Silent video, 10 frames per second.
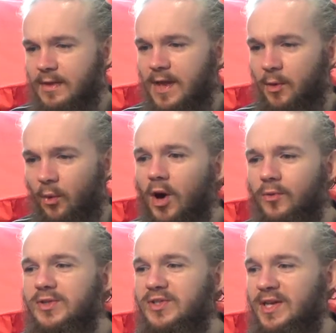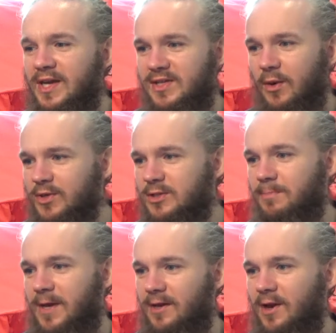And what I would say is I wasn't
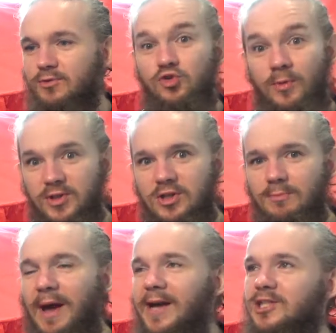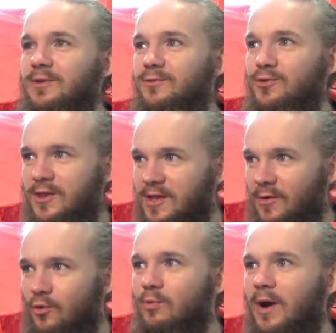picking up so much of the passion fruit in the
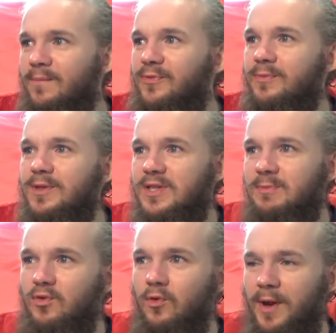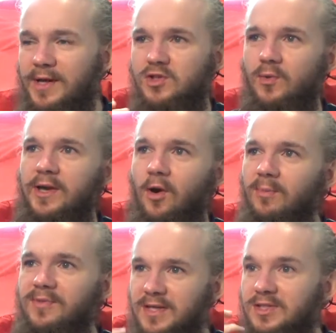aroma from the Simcoe, but it's quite
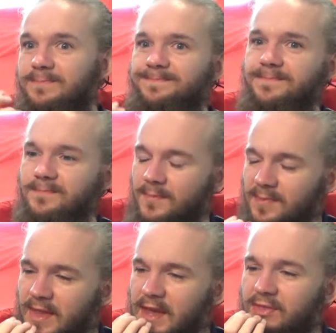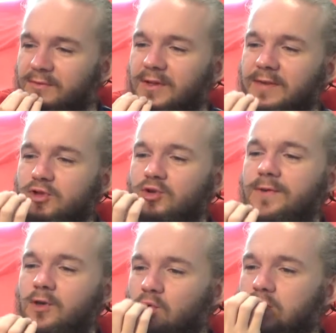obvious in the flavour. So if
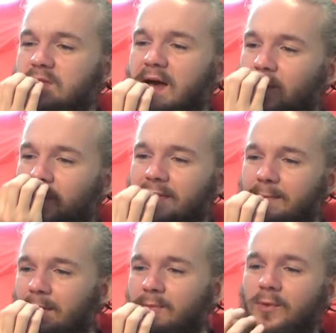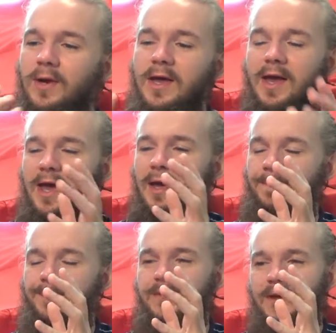you go to that oily bubble,
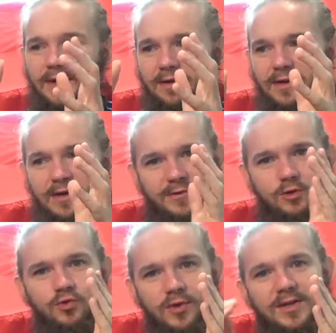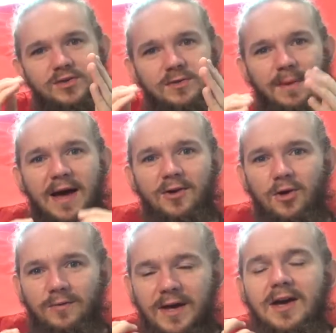and if you go right to the back
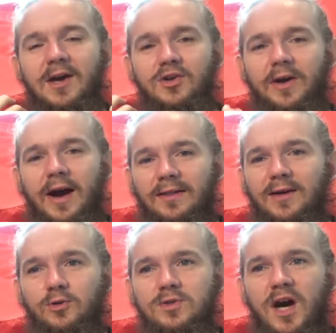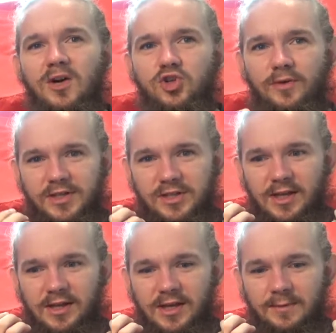of it, you get a little touch of a
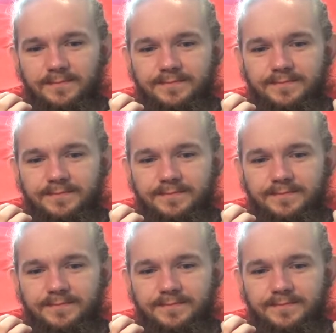slightly,